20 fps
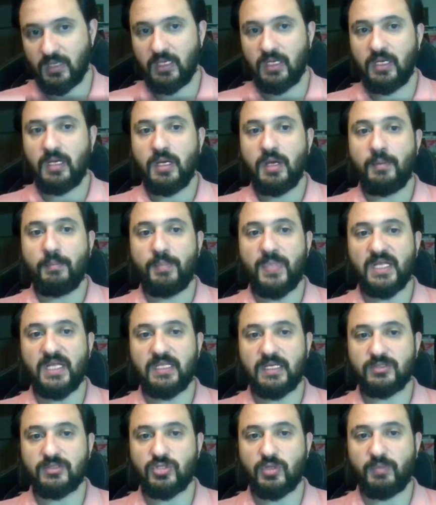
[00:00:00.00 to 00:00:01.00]
Palazzo
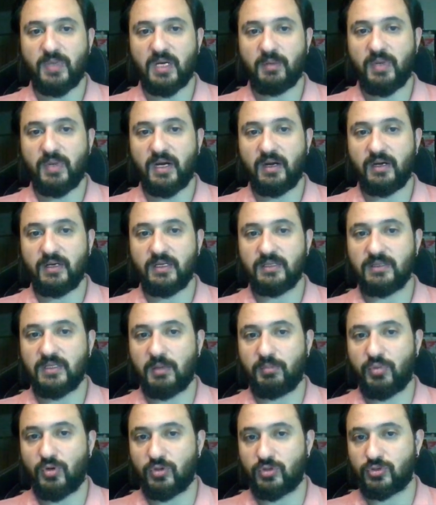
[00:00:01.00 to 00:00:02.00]
Barbarian da
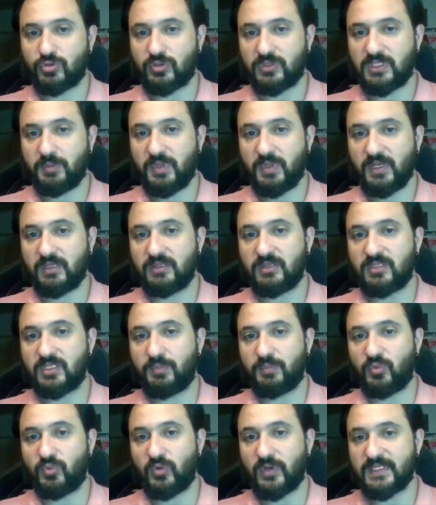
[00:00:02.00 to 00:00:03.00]
Porto typically
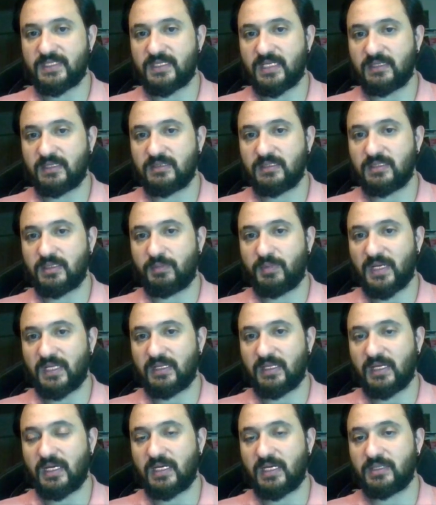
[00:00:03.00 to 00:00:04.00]
represents the
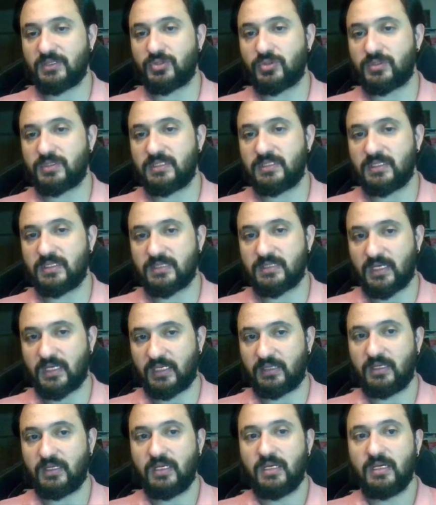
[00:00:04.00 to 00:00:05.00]
Palladius design.
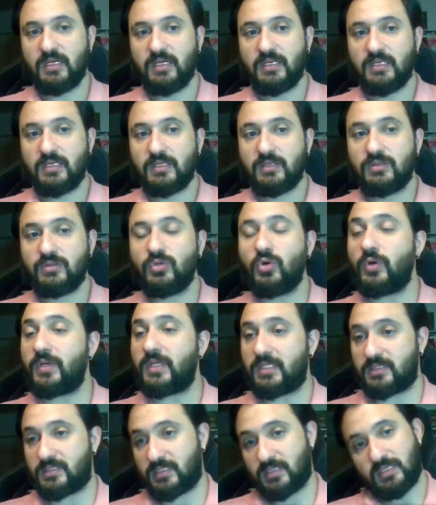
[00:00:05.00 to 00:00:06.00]
No need.
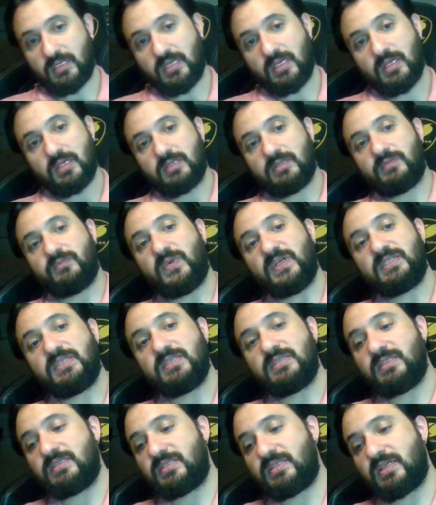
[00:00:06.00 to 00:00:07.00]
What is the
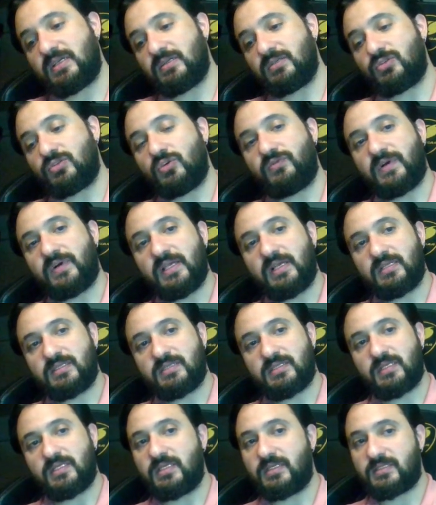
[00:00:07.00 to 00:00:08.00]
secret of IELTS reading
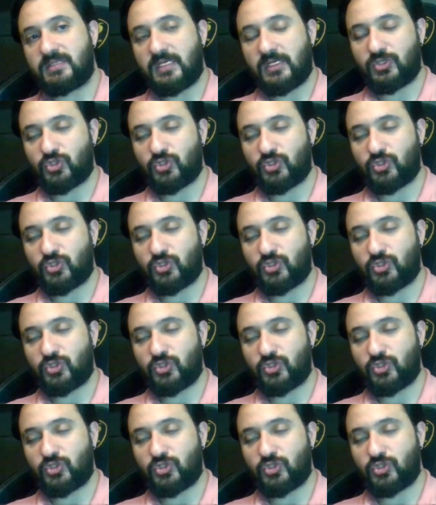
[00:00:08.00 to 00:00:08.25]
section?